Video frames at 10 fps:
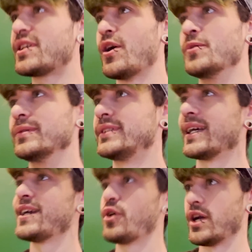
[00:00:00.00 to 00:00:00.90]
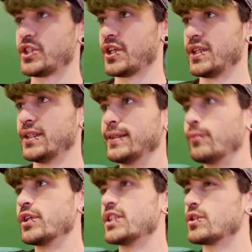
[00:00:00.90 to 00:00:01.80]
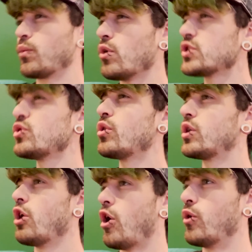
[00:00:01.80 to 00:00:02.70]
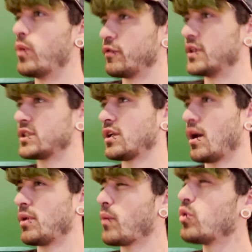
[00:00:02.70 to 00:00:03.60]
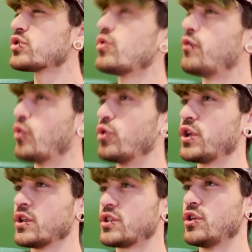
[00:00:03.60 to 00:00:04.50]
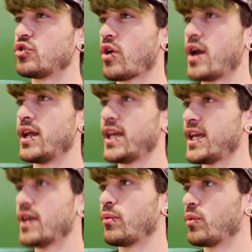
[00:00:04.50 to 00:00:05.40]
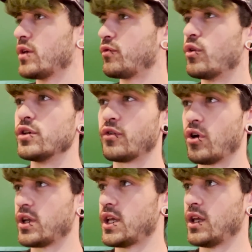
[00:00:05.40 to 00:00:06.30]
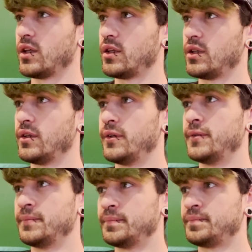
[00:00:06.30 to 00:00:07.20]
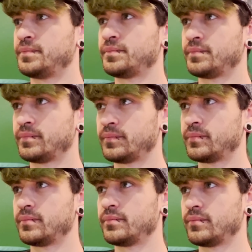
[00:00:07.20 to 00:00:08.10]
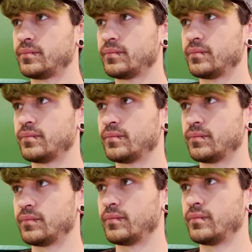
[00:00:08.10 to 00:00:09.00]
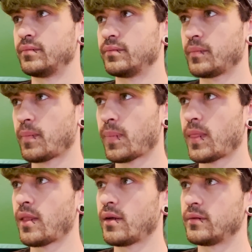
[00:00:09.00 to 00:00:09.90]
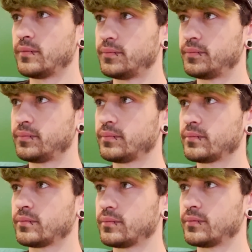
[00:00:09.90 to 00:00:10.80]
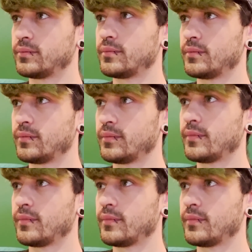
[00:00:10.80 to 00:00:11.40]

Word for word: So, second question, which is, what's your goal with this club? Like, what sort of audience are you trying to hit with what you've got here? I uh, don't think we have a specific target audience. I think everyone's welcome.